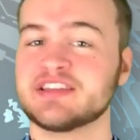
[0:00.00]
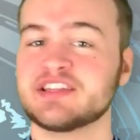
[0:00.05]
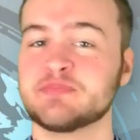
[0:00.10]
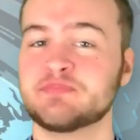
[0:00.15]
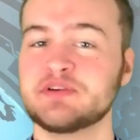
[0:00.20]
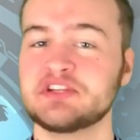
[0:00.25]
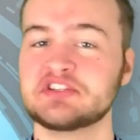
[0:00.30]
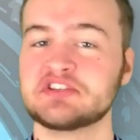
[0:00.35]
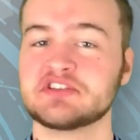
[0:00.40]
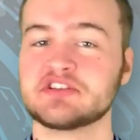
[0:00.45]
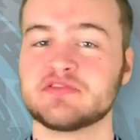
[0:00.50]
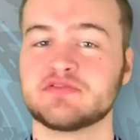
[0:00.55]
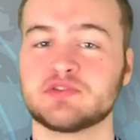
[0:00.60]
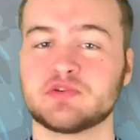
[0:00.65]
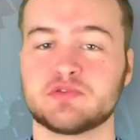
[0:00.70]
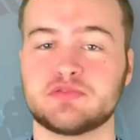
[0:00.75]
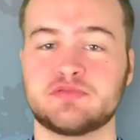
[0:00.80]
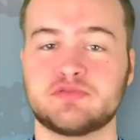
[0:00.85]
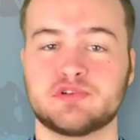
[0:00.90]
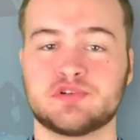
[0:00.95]
The beaches of
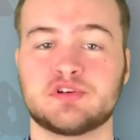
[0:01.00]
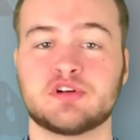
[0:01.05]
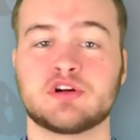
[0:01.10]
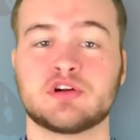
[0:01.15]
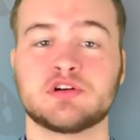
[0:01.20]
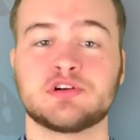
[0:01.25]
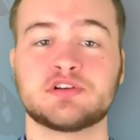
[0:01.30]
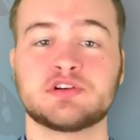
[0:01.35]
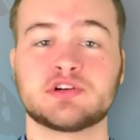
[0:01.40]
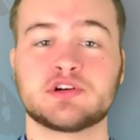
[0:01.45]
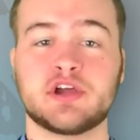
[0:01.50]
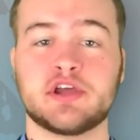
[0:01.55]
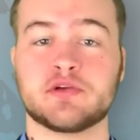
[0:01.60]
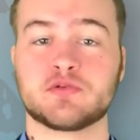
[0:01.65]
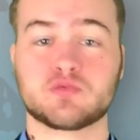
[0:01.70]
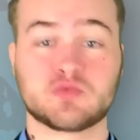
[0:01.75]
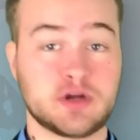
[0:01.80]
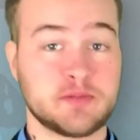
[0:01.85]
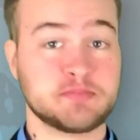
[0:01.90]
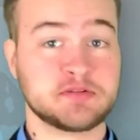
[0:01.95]
North Florida are under a
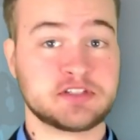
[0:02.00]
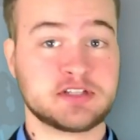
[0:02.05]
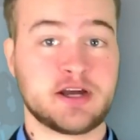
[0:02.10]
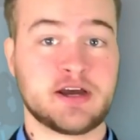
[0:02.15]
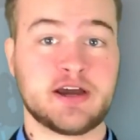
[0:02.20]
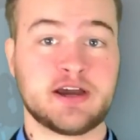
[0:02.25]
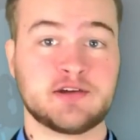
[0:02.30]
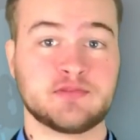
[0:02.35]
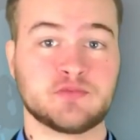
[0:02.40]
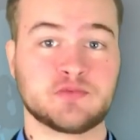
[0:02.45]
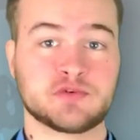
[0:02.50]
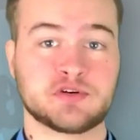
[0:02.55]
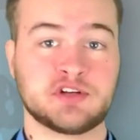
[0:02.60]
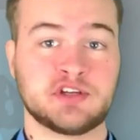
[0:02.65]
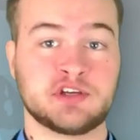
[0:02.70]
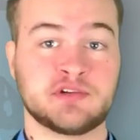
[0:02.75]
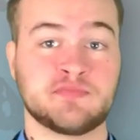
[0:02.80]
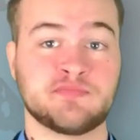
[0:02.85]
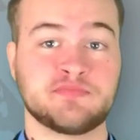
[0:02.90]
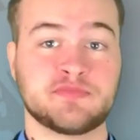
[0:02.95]
riptide
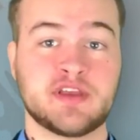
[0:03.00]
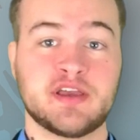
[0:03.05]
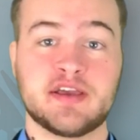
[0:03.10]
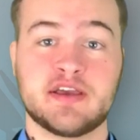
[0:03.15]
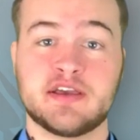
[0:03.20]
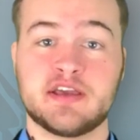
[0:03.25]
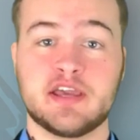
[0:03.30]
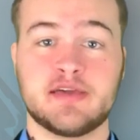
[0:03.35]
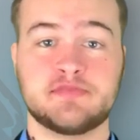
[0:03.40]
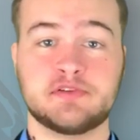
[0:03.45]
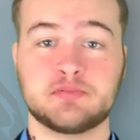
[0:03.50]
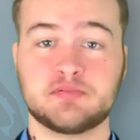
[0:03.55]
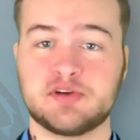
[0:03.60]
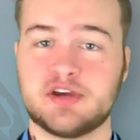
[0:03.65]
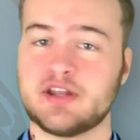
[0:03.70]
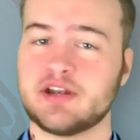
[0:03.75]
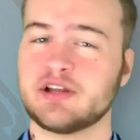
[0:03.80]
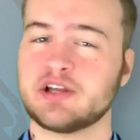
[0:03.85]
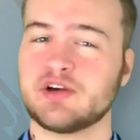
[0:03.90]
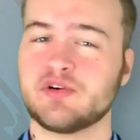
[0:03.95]
warning. If you
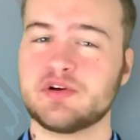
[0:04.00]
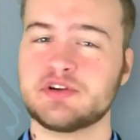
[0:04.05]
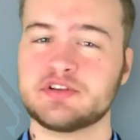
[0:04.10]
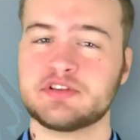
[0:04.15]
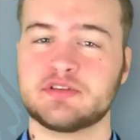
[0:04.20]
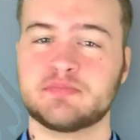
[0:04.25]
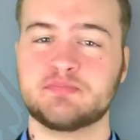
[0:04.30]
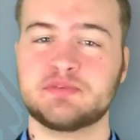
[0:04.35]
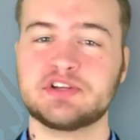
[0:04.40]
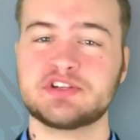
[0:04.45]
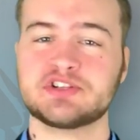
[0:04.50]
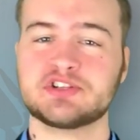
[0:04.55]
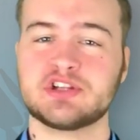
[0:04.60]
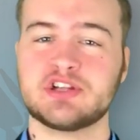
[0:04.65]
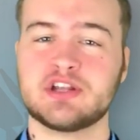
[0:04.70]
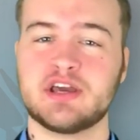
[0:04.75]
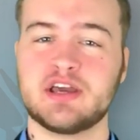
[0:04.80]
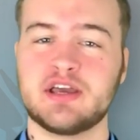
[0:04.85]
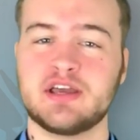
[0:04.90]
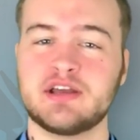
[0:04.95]
plan on going to the beach
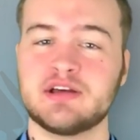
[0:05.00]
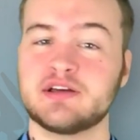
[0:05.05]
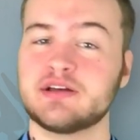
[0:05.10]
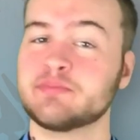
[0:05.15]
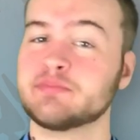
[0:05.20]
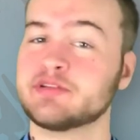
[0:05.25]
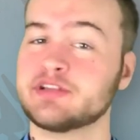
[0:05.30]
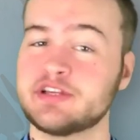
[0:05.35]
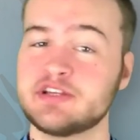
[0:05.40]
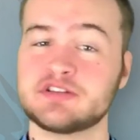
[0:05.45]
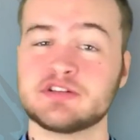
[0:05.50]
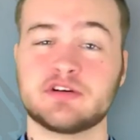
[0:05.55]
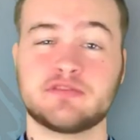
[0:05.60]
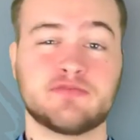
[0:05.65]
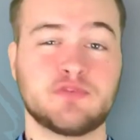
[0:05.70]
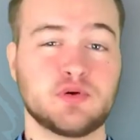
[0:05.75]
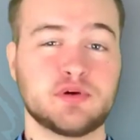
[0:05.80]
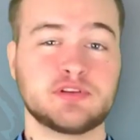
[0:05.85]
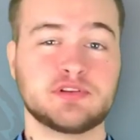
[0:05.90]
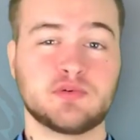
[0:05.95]
today, please
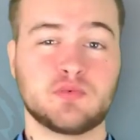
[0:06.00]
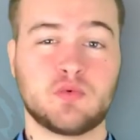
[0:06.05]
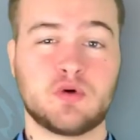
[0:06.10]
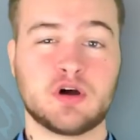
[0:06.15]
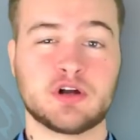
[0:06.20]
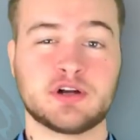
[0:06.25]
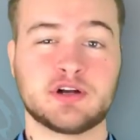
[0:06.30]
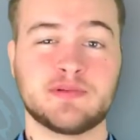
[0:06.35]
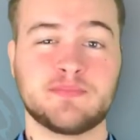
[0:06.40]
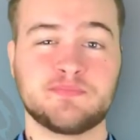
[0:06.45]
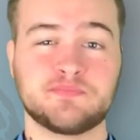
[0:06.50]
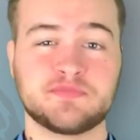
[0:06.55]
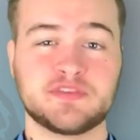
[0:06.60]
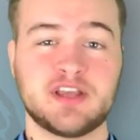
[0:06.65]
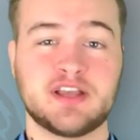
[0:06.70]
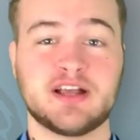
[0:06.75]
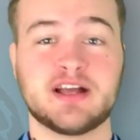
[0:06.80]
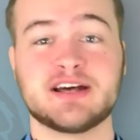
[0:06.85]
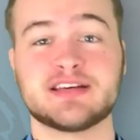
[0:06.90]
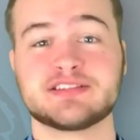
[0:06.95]
avoid the water.
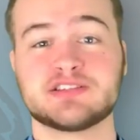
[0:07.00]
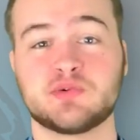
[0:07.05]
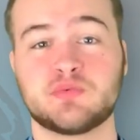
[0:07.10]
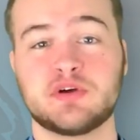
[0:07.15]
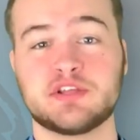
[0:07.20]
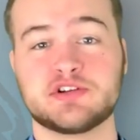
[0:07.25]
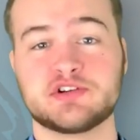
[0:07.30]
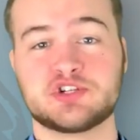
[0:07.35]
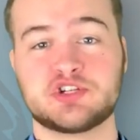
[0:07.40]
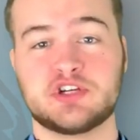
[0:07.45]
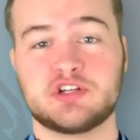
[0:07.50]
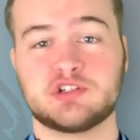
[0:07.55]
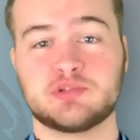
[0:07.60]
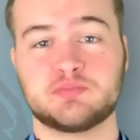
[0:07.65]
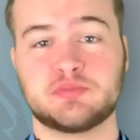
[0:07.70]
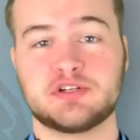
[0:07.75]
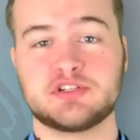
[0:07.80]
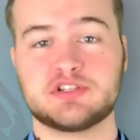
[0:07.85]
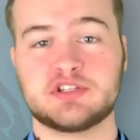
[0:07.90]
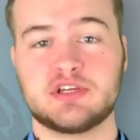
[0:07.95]
As the Weather Channel
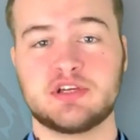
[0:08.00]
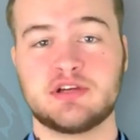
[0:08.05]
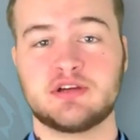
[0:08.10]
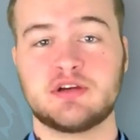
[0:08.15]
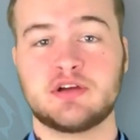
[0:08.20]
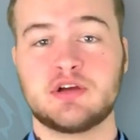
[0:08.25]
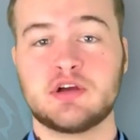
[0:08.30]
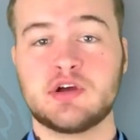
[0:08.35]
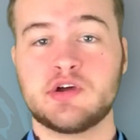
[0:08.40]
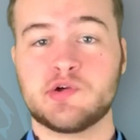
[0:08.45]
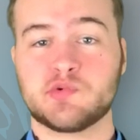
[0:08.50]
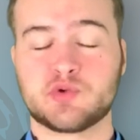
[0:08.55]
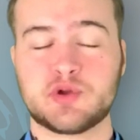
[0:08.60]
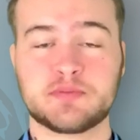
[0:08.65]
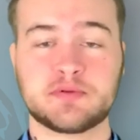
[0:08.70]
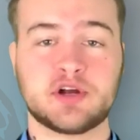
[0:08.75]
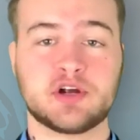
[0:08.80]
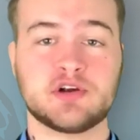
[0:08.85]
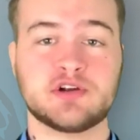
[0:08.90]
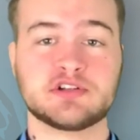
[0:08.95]
puts it,
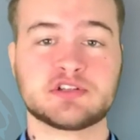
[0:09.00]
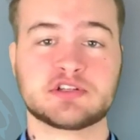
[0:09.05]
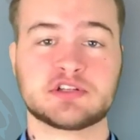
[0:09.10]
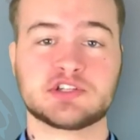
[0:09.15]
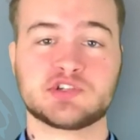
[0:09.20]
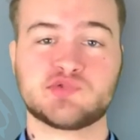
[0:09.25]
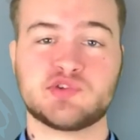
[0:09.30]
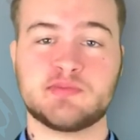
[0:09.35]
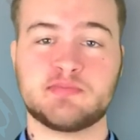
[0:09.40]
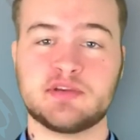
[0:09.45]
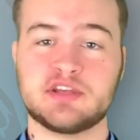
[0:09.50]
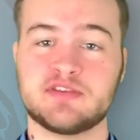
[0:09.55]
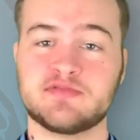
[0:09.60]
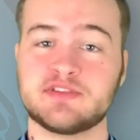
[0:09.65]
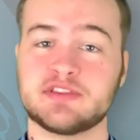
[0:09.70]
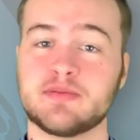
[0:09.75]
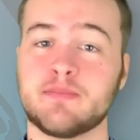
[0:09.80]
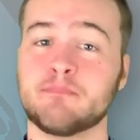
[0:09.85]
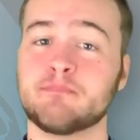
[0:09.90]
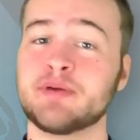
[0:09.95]
rip currents can sweep
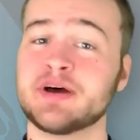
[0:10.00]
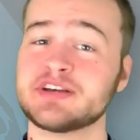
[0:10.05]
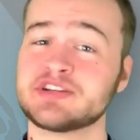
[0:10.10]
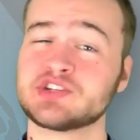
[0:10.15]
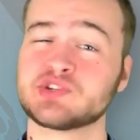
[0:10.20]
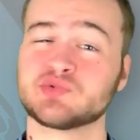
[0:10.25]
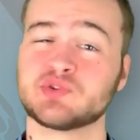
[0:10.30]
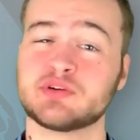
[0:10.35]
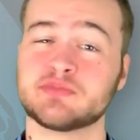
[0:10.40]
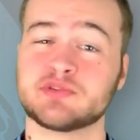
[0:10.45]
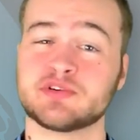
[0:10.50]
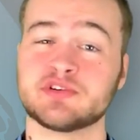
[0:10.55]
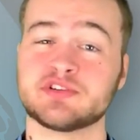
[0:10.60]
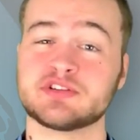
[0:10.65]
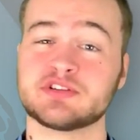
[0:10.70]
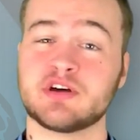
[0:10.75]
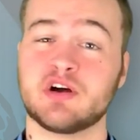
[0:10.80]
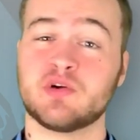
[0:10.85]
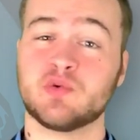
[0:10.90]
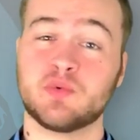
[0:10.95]
even the best
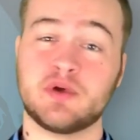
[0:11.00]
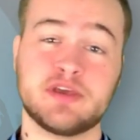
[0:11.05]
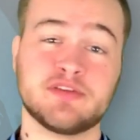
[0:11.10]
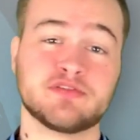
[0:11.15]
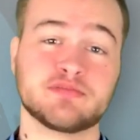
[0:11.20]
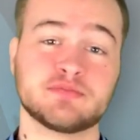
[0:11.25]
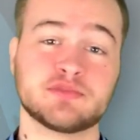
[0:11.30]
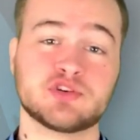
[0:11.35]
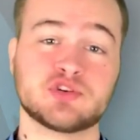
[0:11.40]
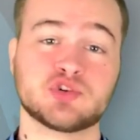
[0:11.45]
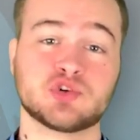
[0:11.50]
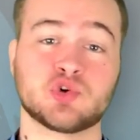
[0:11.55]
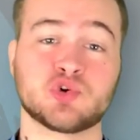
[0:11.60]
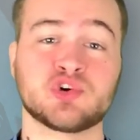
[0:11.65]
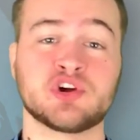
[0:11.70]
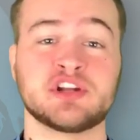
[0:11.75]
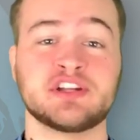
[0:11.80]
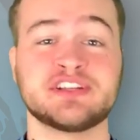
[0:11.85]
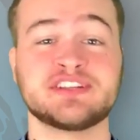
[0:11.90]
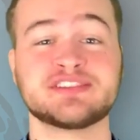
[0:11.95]
swimmers away from the
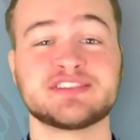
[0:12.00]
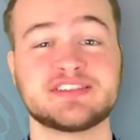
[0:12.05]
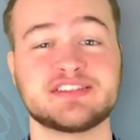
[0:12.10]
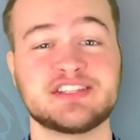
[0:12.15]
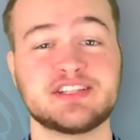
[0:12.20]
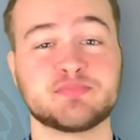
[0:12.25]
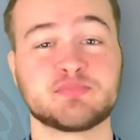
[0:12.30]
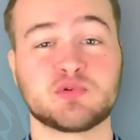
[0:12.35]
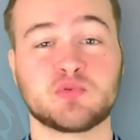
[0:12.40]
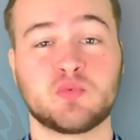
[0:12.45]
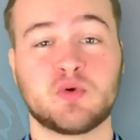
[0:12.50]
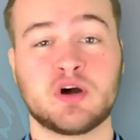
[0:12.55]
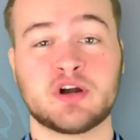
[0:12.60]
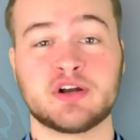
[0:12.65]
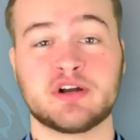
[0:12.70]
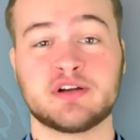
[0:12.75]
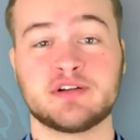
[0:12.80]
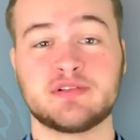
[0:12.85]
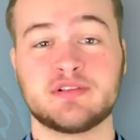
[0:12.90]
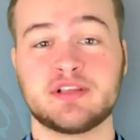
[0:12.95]
shore and into deeper
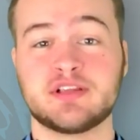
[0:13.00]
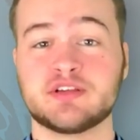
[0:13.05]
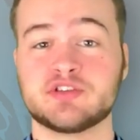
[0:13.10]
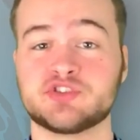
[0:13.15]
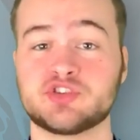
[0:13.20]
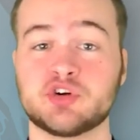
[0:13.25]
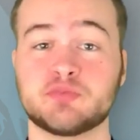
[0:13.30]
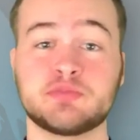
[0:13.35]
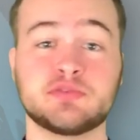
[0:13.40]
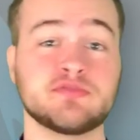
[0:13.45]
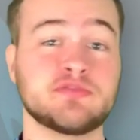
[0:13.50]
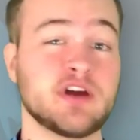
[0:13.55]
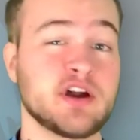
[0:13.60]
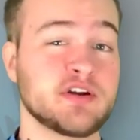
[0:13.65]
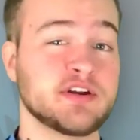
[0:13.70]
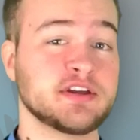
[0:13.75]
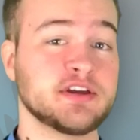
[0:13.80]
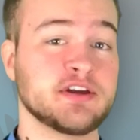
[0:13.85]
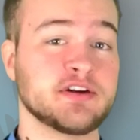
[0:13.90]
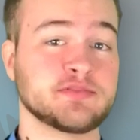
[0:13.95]
water, so be
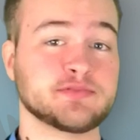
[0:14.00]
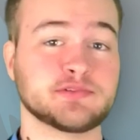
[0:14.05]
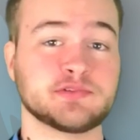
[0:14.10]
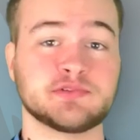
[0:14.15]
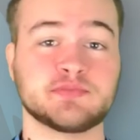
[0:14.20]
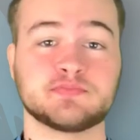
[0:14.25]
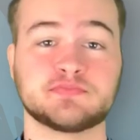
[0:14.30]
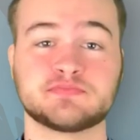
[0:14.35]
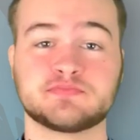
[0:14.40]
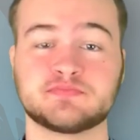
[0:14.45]
very careful.